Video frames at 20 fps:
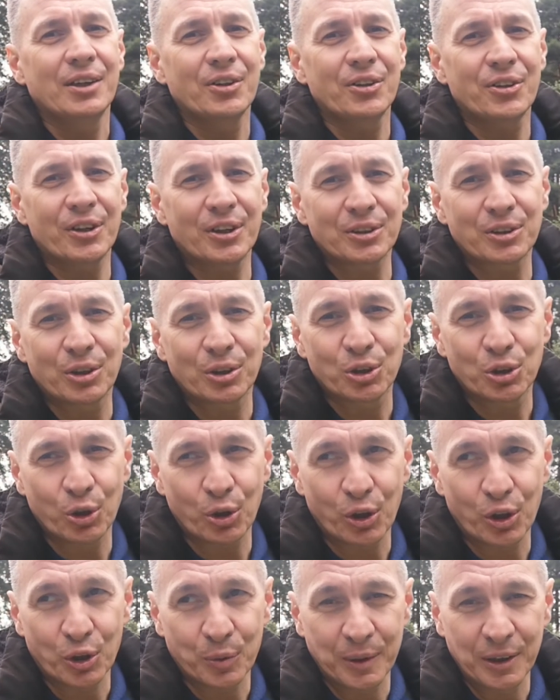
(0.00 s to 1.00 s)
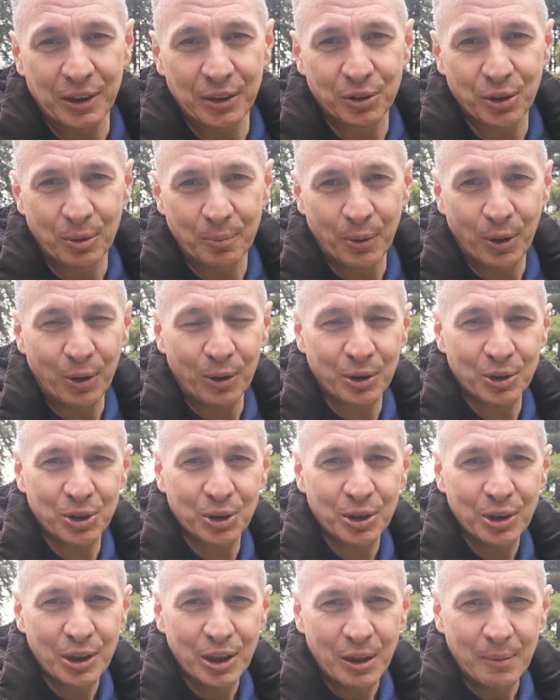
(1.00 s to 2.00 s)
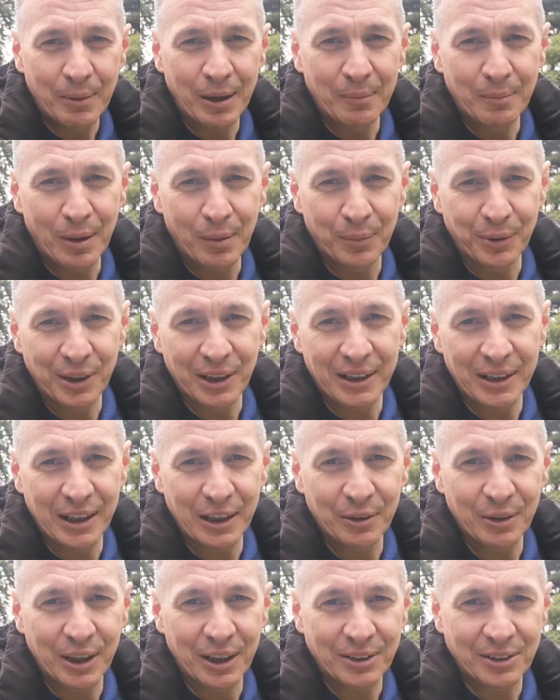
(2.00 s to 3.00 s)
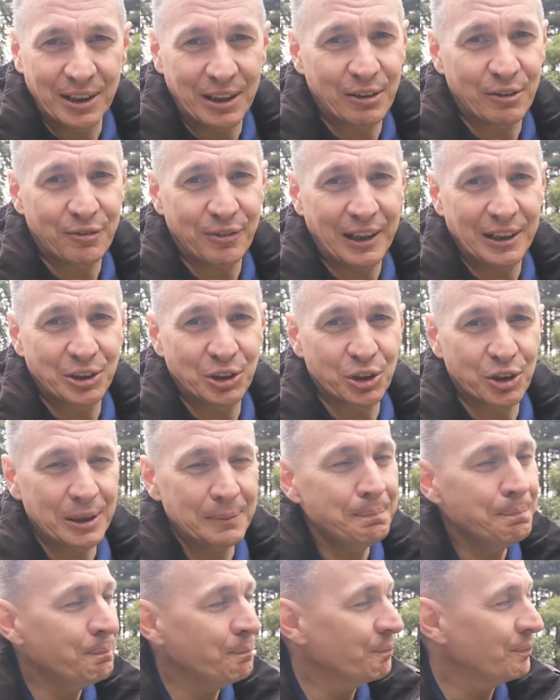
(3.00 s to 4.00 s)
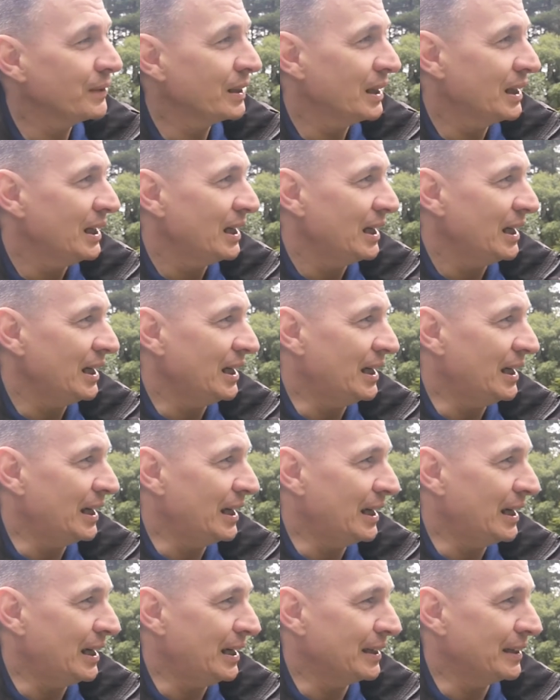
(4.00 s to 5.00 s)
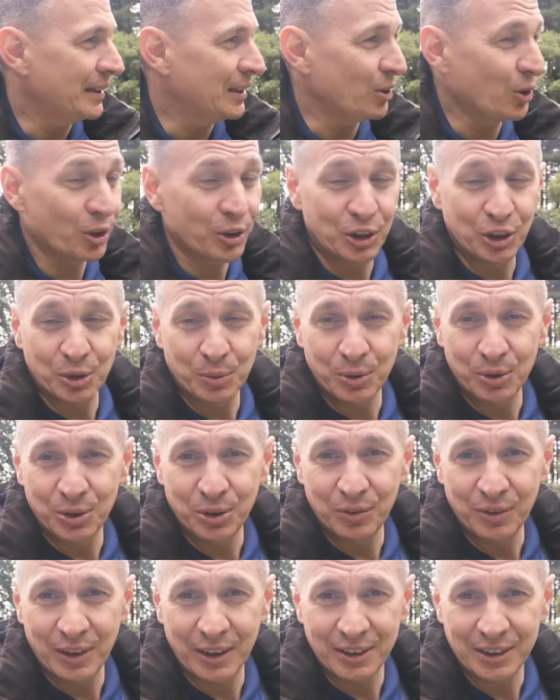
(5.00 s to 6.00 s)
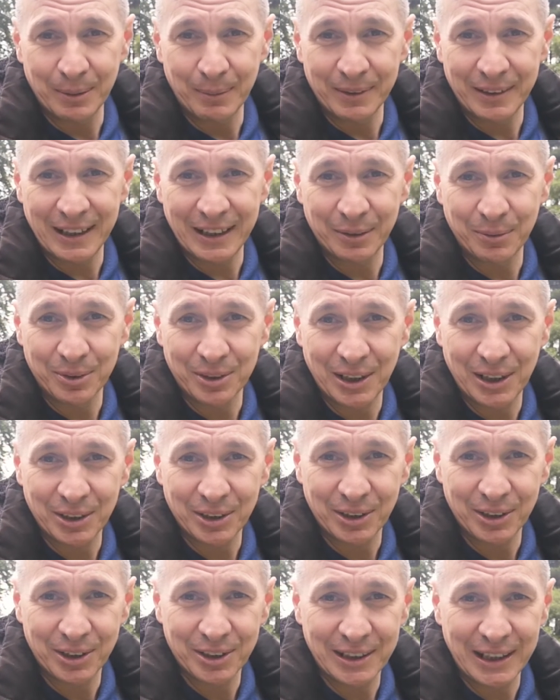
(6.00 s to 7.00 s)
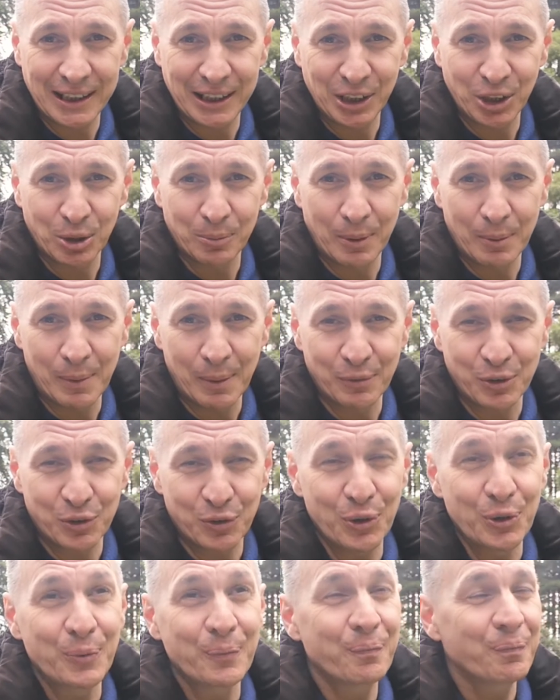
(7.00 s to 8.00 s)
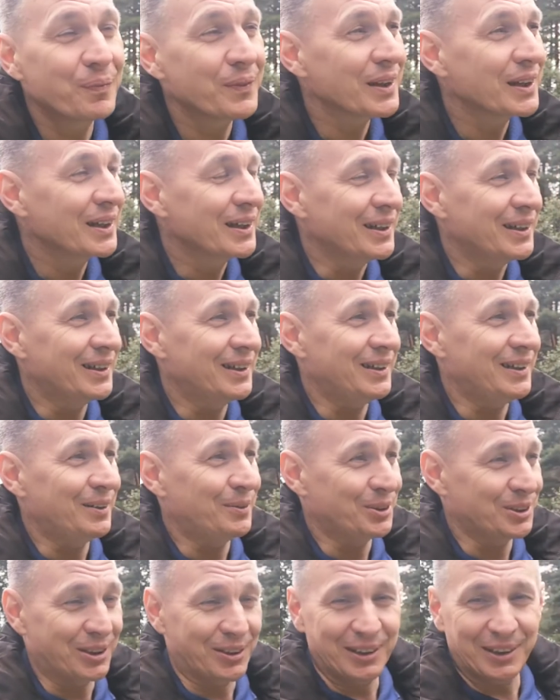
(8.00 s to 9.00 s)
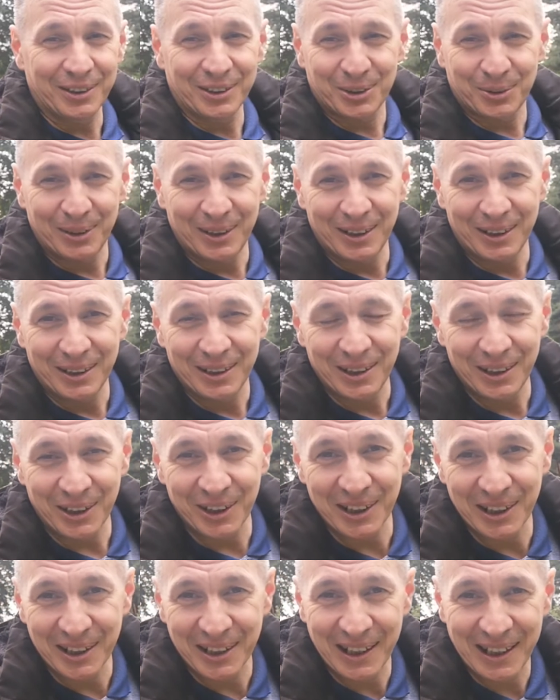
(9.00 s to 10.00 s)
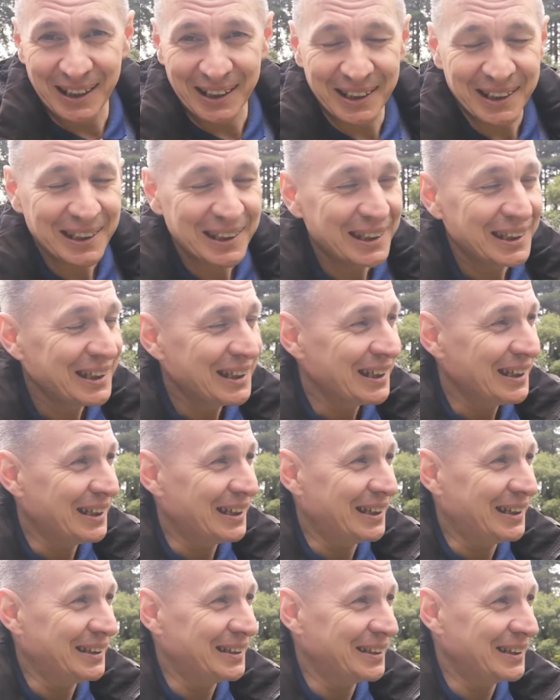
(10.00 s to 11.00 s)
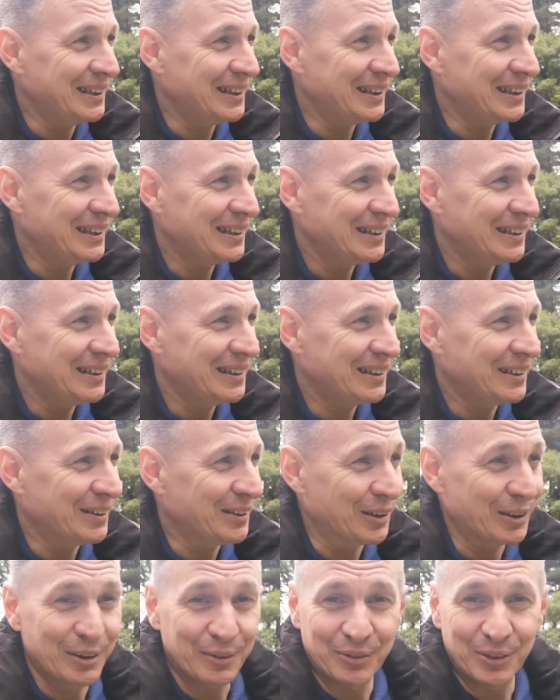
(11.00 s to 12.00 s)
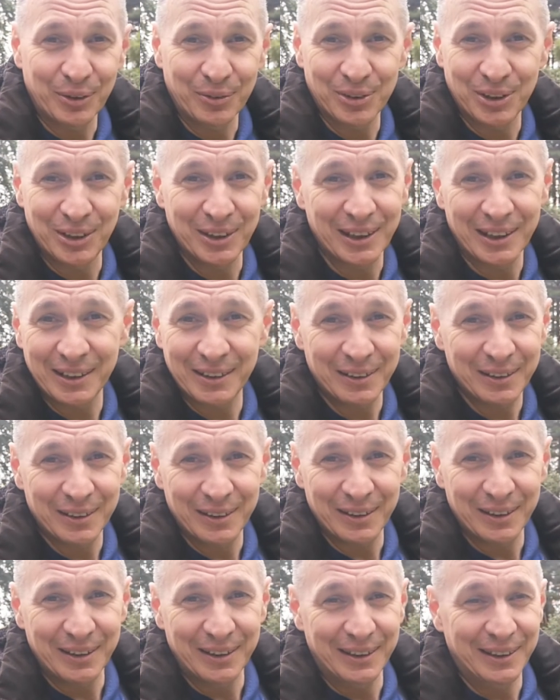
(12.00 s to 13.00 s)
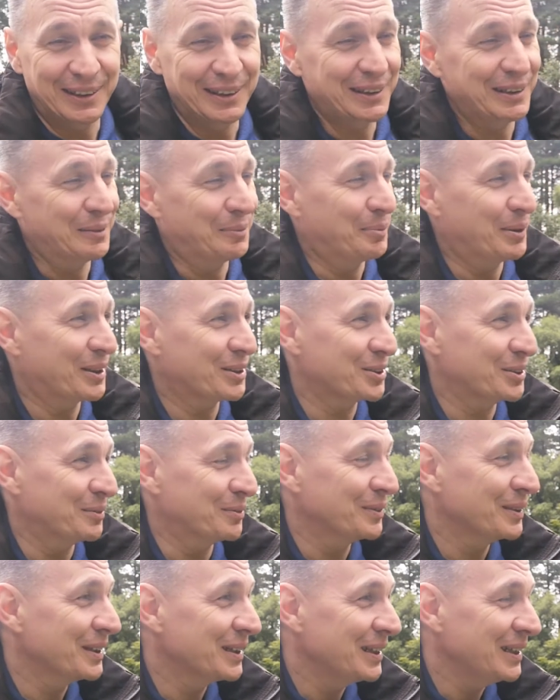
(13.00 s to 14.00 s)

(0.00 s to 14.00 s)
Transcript: third sword went into the box, my mum would let out a terrified scream, and the audience would soon realise that my dad was actually standing on my mum's foot, which I think is quite a great gag, and I'd love to have seen that in person,